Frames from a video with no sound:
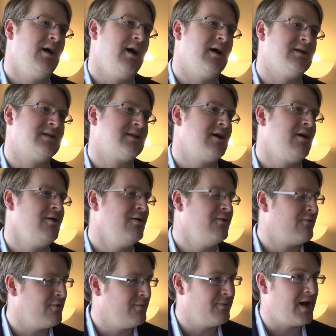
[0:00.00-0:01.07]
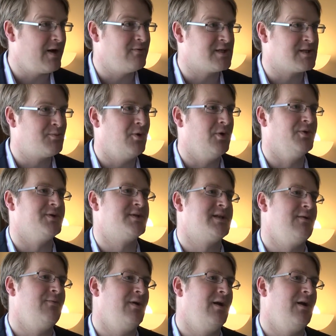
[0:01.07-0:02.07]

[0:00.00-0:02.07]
And so from that response, they